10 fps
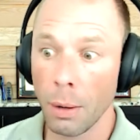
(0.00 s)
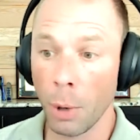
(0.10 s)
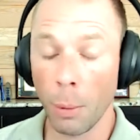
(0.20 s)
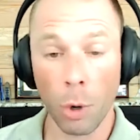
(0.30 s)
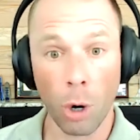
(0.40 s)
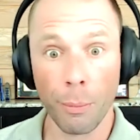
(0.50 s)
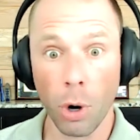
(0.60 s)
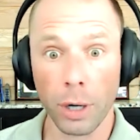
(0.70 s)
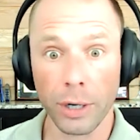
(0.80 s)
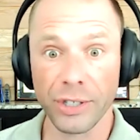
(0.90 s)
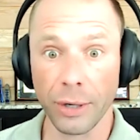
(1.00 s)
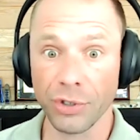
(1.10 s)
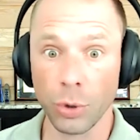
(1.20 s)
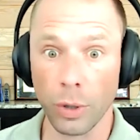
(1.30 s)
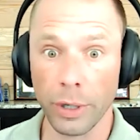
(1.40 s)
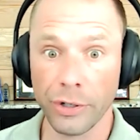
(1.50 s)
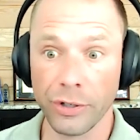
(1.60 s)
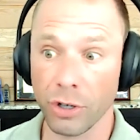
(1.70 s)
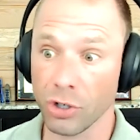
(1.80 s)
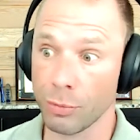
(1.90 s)
Mobile home parks,
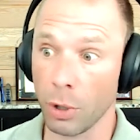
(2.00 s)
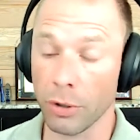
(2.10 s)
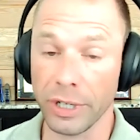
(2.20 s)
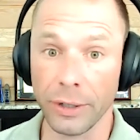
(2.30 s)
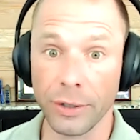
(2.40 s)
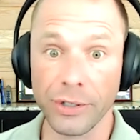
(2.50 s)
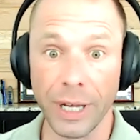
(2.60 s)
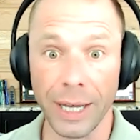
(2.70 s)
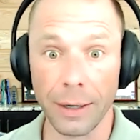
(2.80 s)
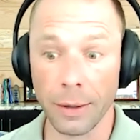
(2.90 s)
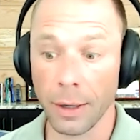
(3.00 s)
self-storage, they're smaller deals. And,